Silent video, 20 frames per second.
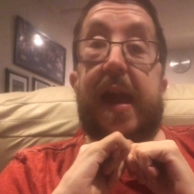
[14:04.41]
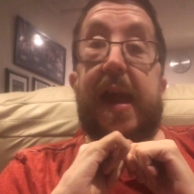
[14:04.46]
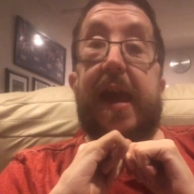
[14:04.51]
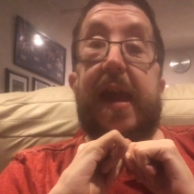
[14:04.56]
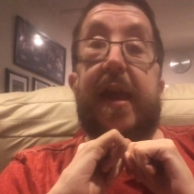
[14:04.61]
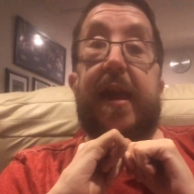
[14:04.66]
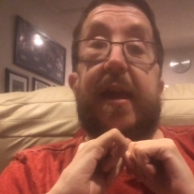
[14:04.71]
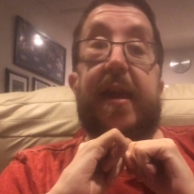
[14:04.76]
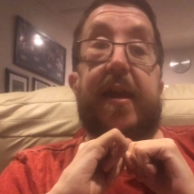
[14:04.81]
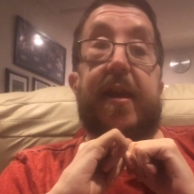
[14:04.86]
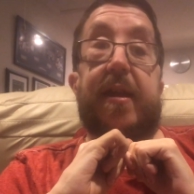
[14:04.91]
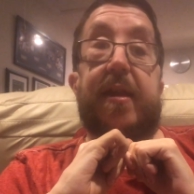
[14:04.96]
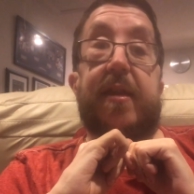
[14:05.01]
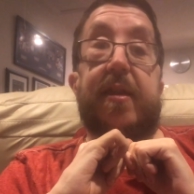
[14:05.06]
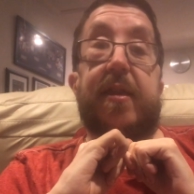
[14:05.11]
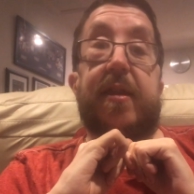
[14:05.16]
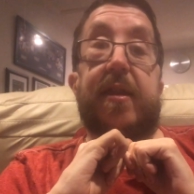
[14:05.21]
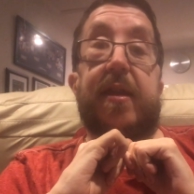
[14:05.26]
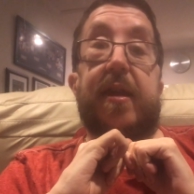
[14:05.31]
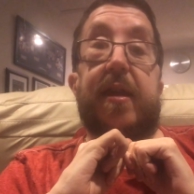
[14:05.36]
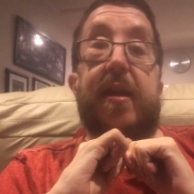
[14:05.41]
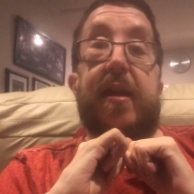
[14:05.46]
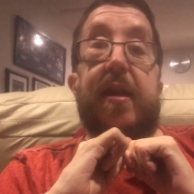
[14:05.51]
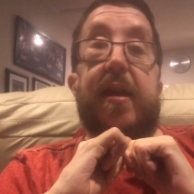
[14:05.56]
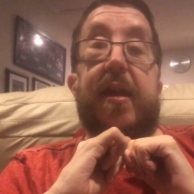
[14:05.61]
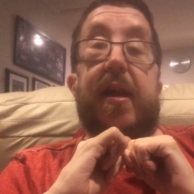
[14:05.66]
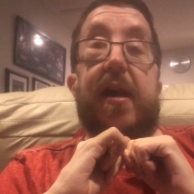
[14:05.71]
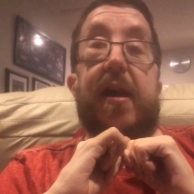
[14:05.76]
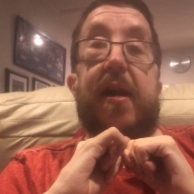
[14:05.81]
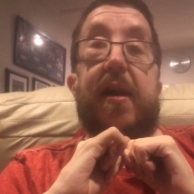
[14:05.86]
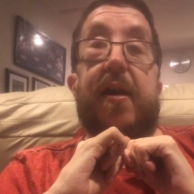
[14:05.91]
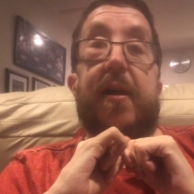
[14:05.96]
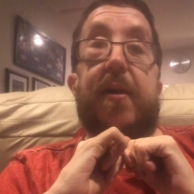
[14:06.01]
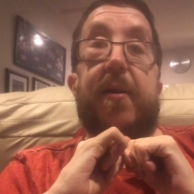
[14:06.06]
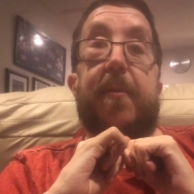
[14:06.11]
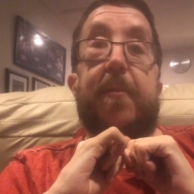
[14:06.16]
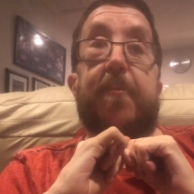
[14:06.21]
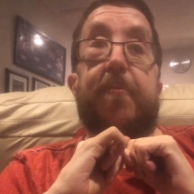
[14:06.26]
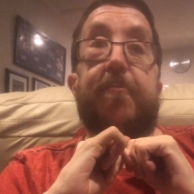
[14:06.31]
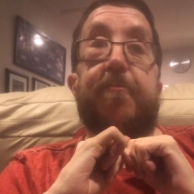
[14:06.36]
And
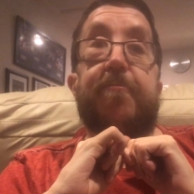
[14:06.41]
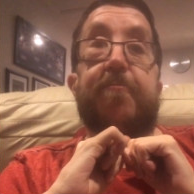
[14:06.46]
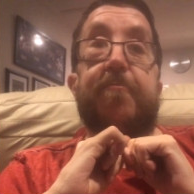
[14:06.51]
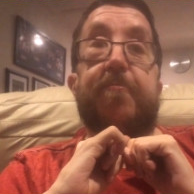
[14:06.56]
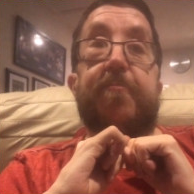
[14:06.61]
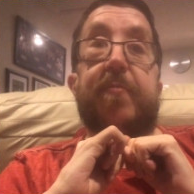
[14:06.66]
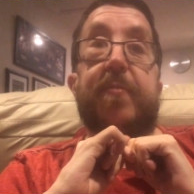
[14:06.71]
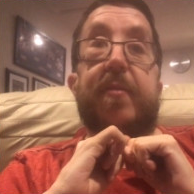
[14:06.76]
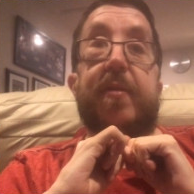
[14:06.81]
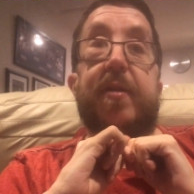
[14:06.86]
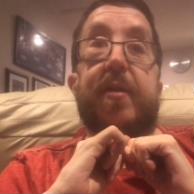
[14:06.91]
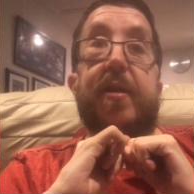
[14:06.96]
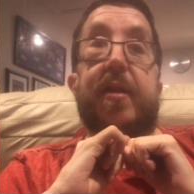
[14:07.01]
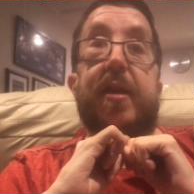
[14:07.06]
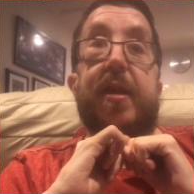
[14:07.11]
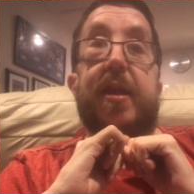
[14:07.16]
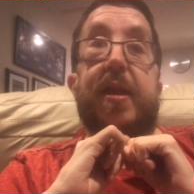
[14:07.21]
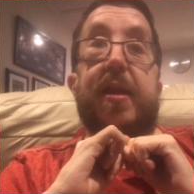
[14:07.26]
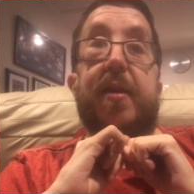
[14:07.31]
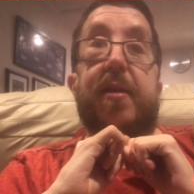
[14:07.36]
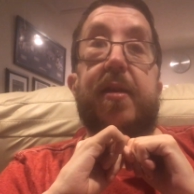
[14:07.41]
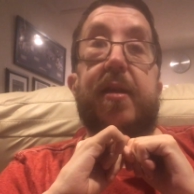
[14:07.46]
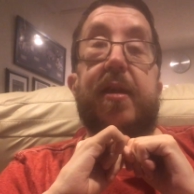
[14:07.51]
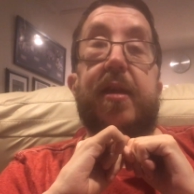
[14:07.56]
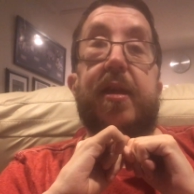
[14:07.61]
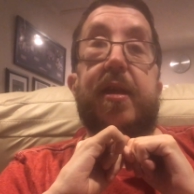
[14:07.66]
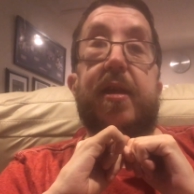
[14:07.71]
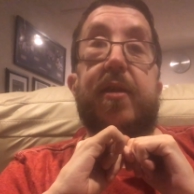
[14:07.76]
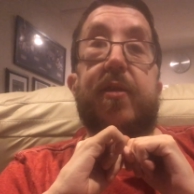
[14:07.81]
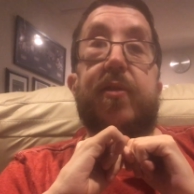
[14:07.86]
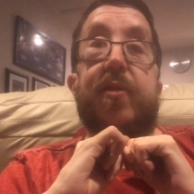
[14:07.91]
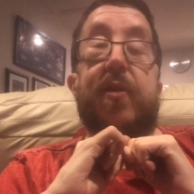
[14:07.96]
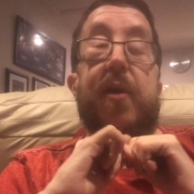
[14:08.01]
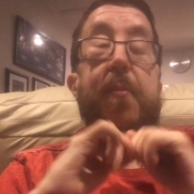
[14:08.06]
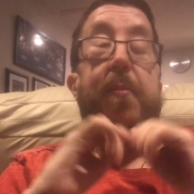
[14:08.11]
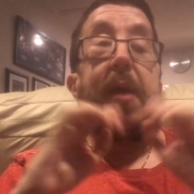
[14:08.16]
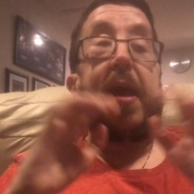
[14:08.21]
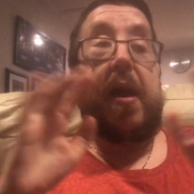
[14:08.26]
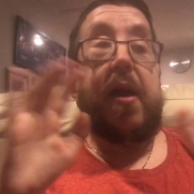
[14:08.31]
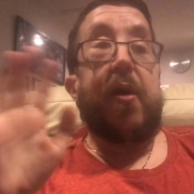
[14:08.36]
um,
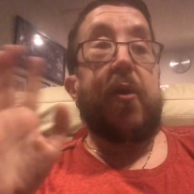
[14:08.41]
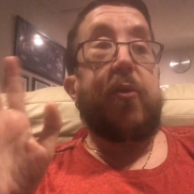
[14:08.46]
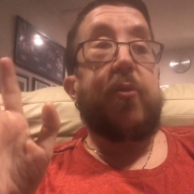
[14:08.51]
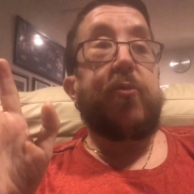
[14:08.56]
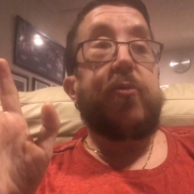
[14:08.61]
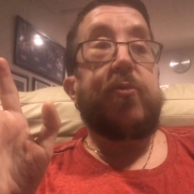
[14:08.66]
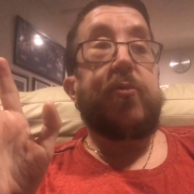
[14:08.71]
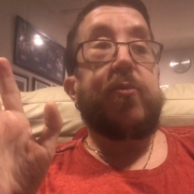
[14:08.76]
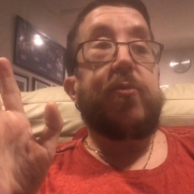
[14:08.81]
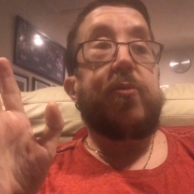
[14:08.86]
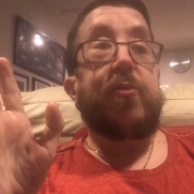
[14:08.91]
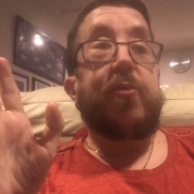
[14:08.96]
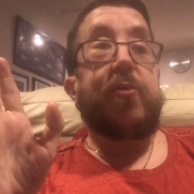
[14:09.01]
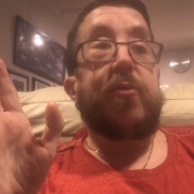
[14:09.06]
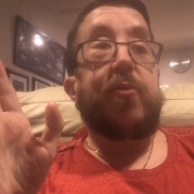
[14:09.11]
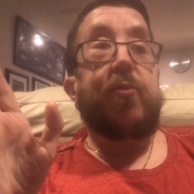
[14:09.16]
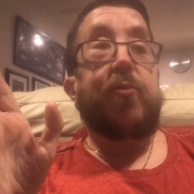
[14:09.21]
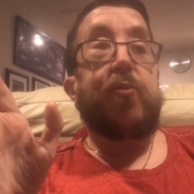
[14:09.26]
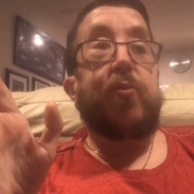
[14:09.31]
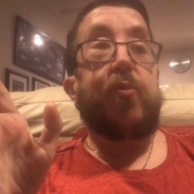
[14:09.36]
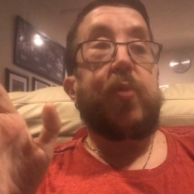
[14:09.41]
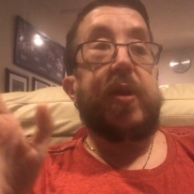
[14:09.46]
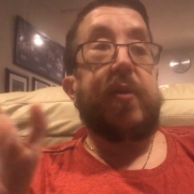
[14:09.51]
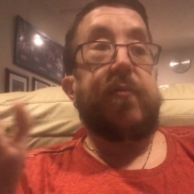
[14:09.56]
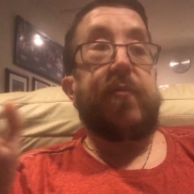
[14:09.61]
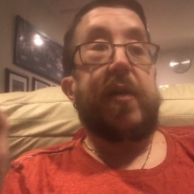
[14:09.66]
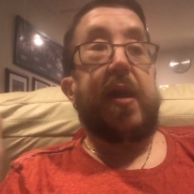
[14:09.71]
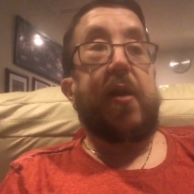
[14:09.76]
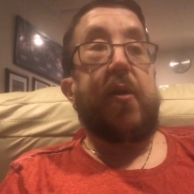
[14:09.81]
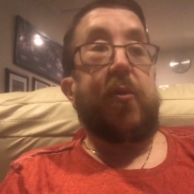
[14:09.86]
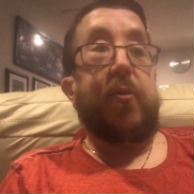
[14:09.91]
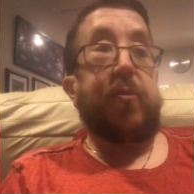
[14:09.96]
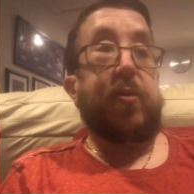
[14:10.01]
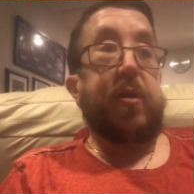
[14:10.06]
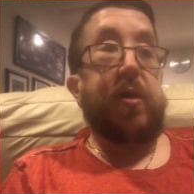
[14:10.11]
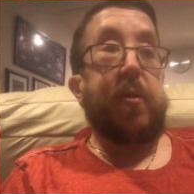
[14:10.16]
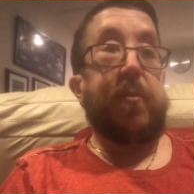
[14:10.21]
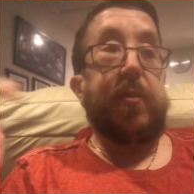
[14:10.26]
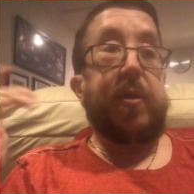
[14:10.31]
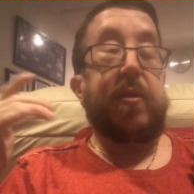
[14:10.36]
somehow we've now
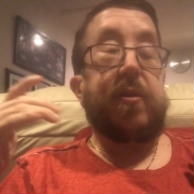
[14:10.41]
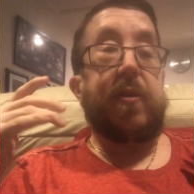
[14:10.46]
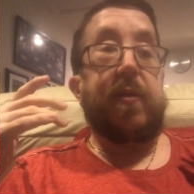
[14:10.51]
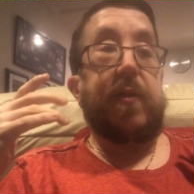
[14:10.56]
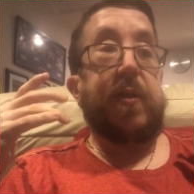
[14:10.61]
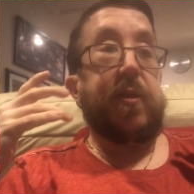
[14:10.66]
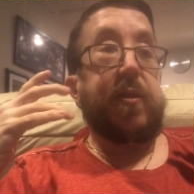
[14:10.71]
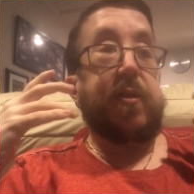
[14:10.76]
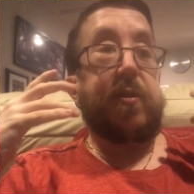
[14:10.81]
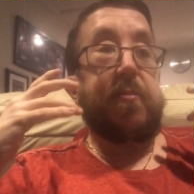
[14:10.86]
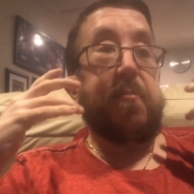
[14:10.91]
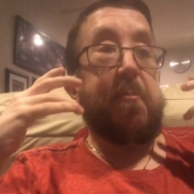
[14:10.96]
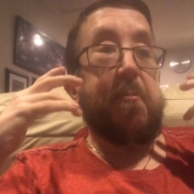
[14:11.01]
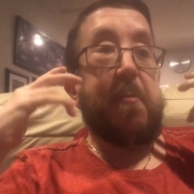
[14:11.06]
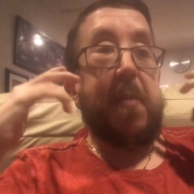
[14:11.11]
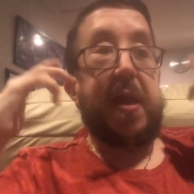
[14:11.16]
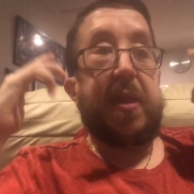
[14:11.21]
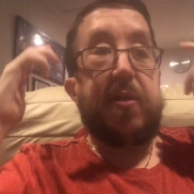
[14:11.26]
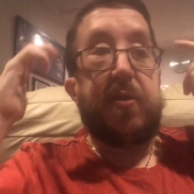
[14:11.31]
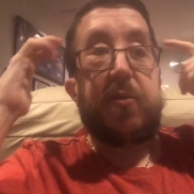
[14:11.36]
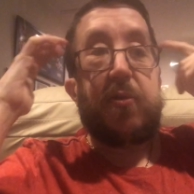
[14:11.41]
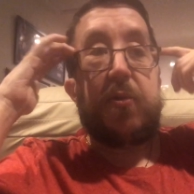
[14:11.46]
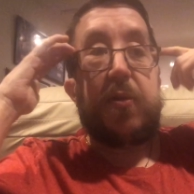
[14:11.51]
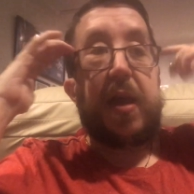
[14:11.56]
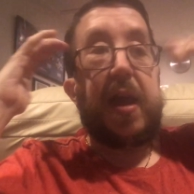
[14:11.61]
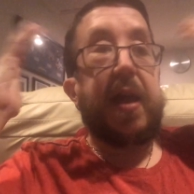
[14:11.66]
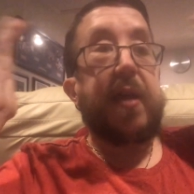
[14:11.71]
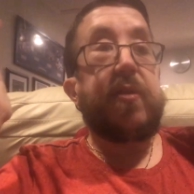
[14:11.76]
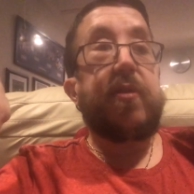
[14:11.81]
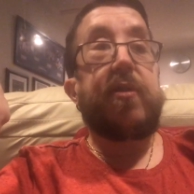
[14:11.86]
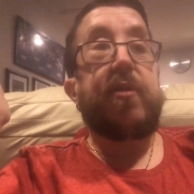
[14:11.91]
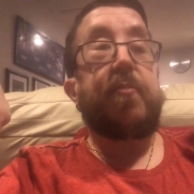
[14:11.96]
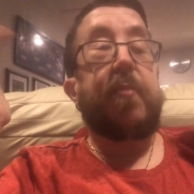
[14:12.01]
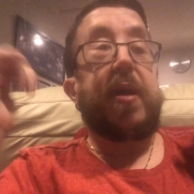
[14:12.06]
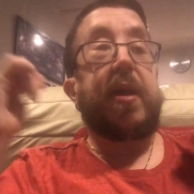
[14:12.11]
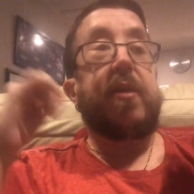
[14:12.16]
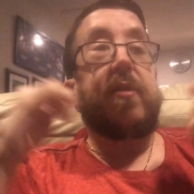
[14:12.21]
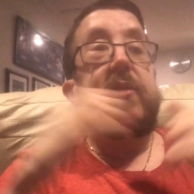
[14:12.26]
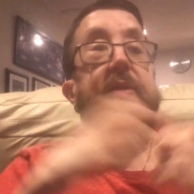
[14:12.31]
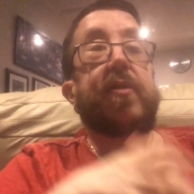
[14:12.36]
come into this mental
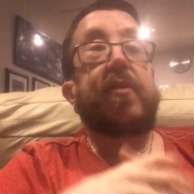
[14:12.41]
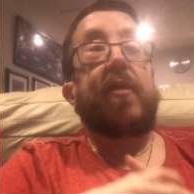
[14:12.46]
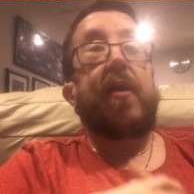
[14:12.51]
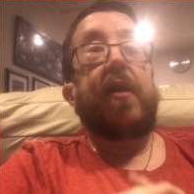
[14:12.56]
headspace